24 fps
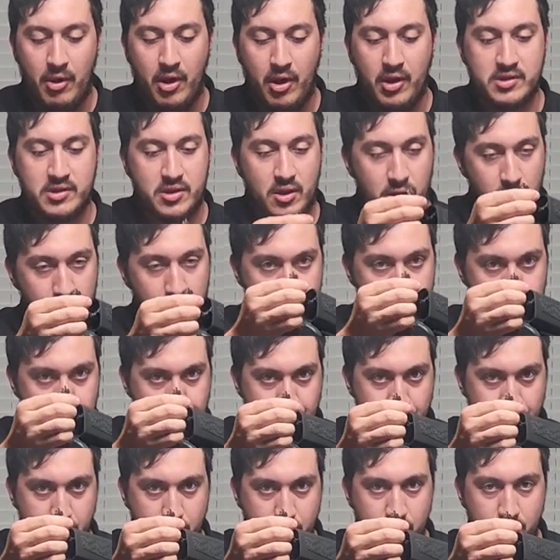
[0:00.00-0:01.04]
also,
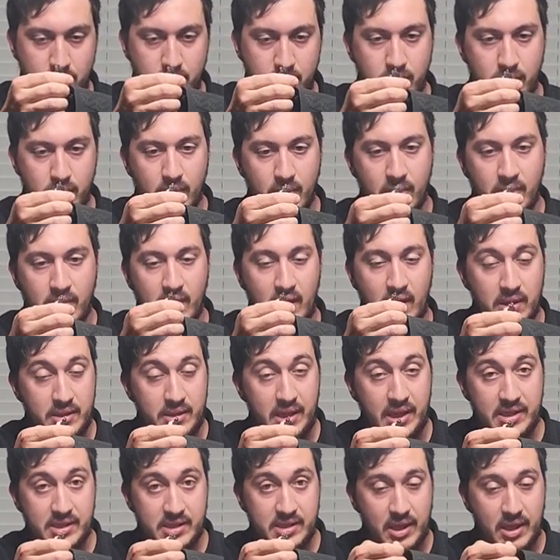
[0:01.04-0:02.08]

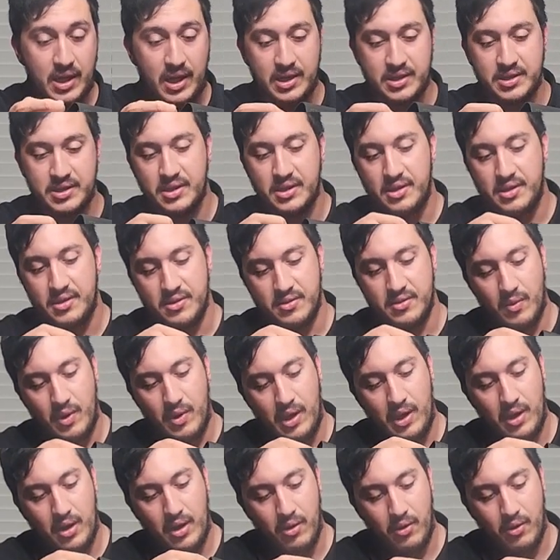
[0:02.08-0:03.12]
Dean's Connections.
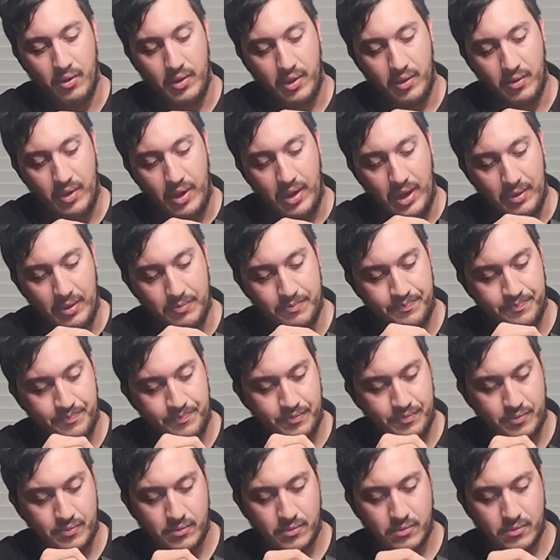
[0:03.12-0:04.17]
Wow, holy crap.
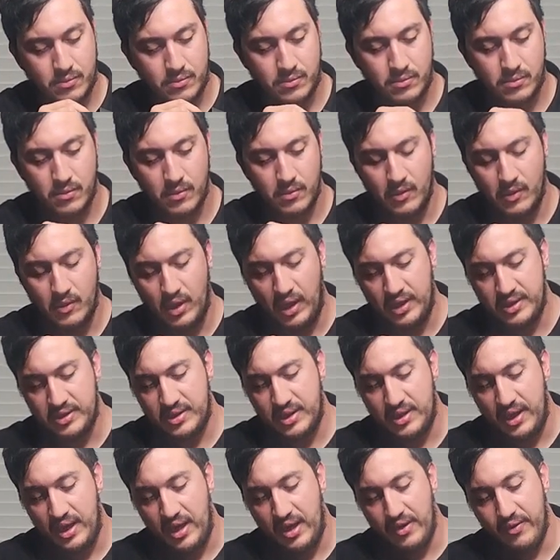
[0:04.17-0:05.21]
Nice
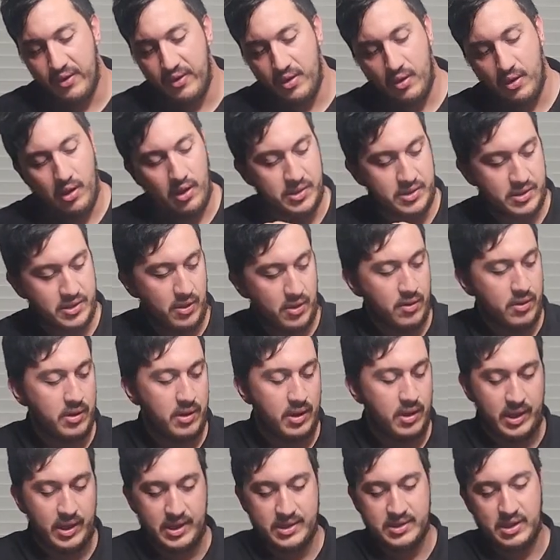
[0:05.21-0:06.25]
to have it. Also,
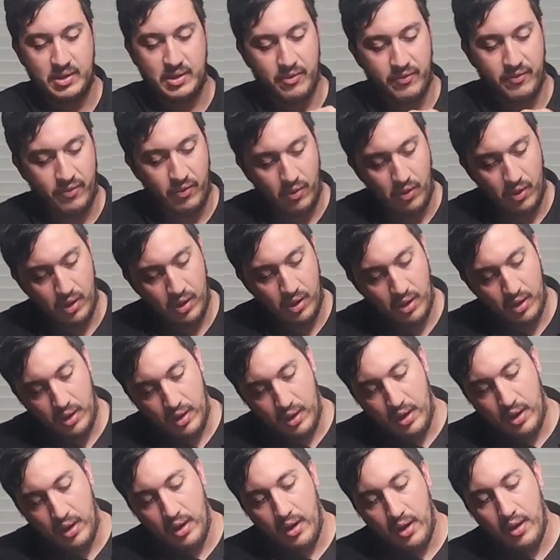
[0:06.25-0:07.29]
like I said before,
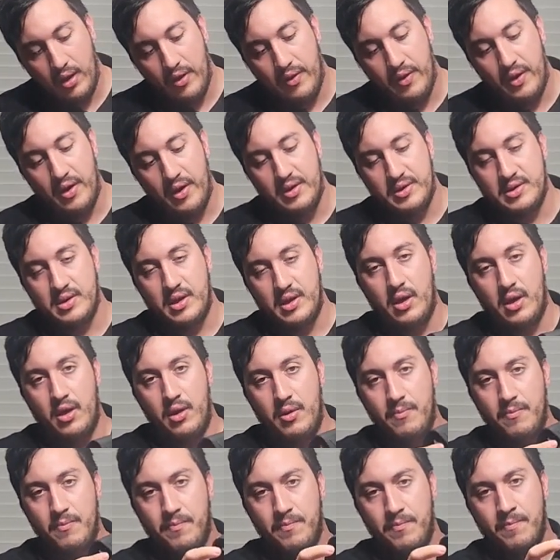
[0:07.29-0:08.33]
there's
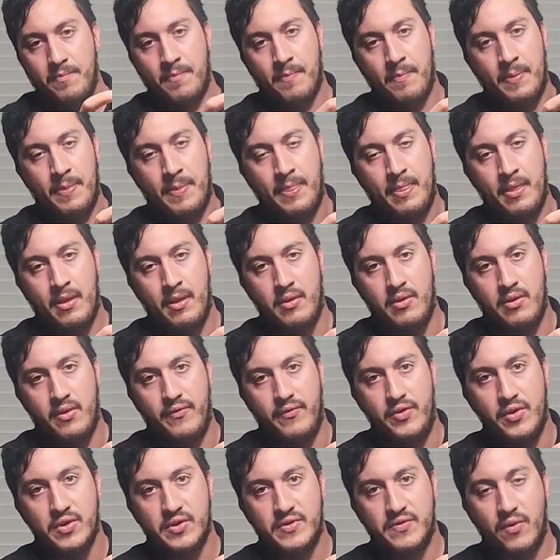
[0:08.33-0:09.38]
um, the
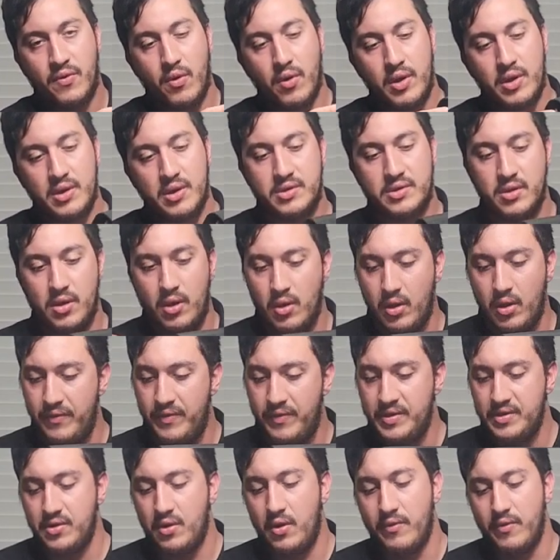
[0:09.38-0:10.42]
fuse for it. So if
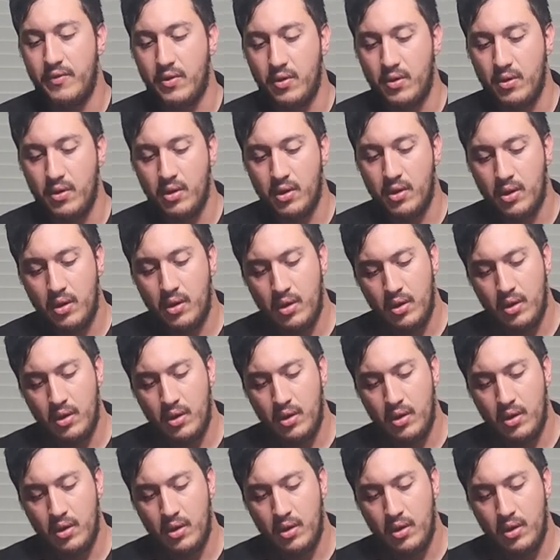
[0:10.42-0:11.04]
it's over,